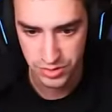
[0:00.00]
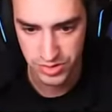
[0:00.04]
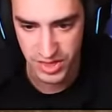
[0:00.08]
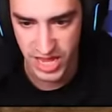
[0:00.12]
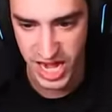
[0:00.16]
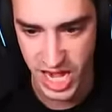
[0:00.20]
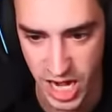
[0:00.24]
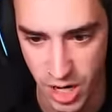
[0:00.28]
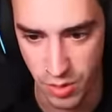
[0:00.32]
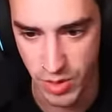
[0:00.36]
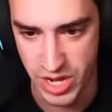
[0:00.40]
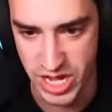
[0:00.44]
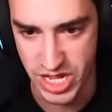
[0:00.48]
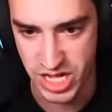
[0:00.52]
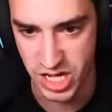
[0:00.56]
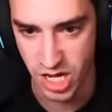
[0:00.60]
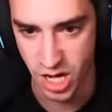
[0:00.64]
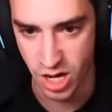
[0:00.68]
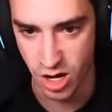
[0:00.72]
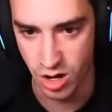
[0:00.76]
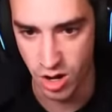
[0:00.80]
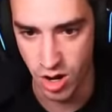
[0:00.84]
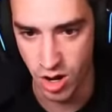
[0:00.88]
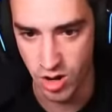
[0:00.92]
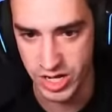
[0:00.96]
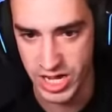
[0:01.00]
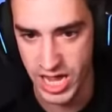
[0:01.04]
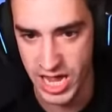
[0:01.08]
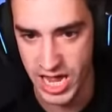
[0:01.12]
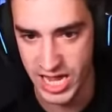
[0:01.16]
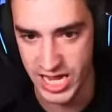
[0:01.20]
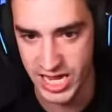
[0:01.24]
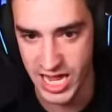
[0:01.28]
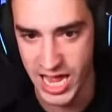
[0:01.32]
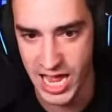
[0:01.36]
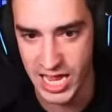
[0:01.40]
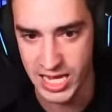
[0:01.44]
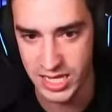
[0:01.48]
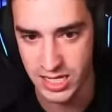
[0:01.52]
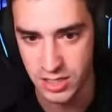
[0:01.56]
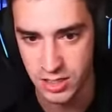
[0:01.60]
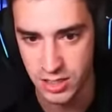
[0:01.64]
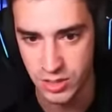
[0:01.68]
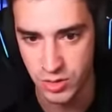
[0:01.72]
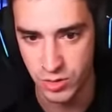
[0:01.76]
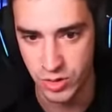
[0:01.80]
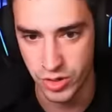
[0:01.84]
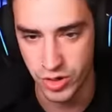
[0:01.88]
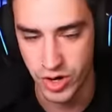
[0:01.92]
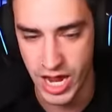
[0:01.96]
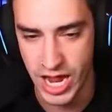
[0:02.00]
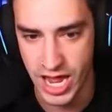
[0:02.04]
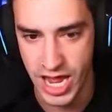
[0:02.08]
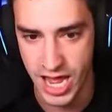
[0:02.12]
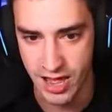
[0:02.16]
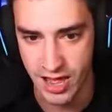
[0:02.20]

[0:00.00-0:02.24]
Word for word: There we go. Okay, I got, what do I